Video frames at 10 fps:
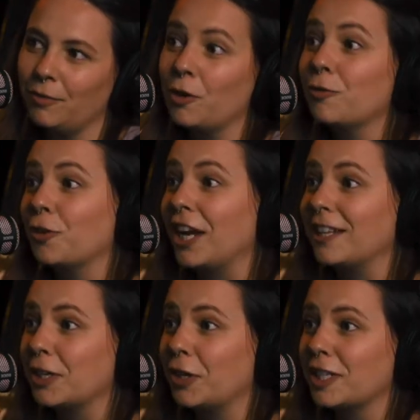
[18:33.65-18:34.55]
for free
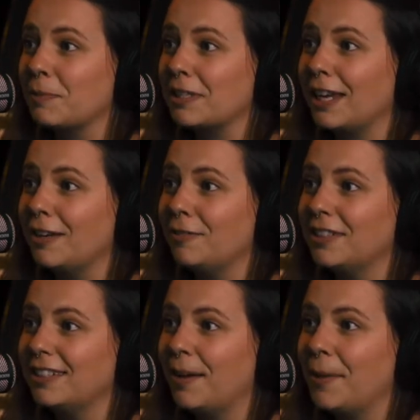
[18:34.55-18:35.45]
as a Christmas
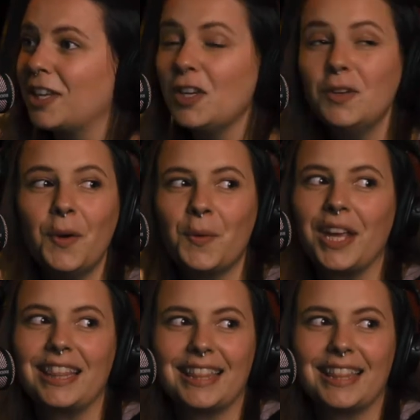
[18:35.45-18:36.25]
gift. Wow. I'm like, you don't get